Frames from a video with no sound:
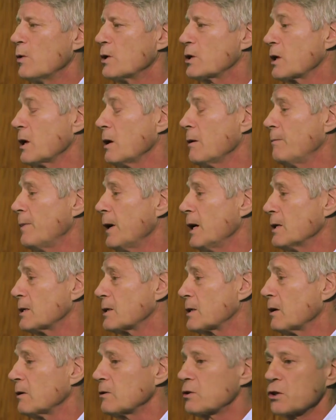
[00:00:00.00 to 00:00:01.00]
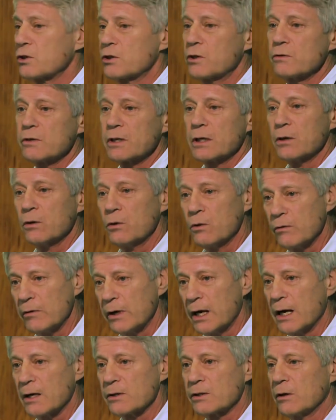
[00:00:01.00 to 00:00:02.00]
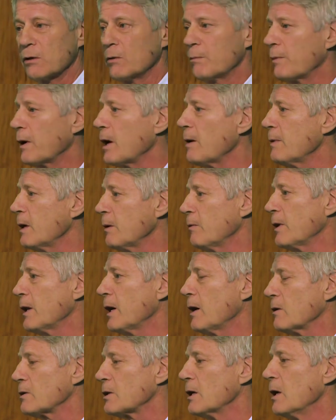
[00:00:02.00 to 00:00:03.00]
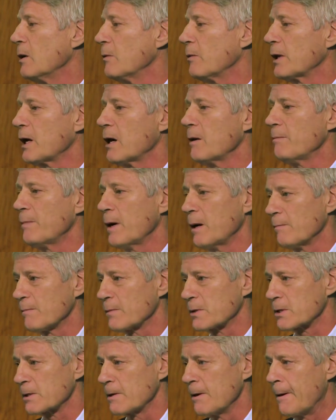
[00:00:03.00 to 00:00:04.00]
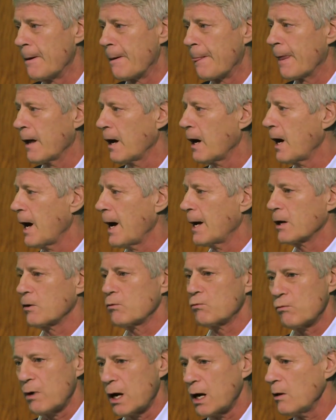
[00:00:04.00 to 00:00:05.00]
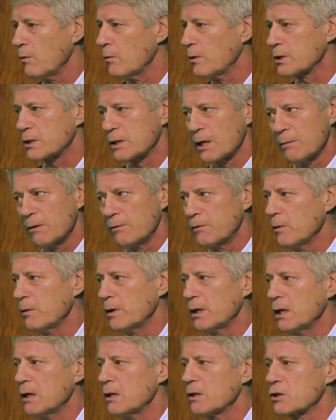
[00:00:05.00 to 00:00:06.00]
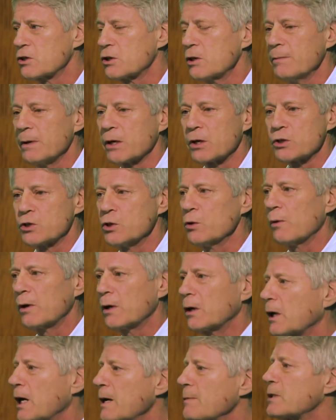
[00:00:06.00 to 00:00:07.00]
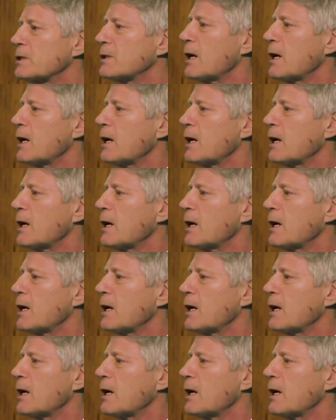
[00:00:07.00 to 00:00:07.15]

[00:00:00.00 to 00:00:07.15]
which are based on just using the ordinary household plumbing without, without pumps. I had a row with some of you in the industry because you wanted to keep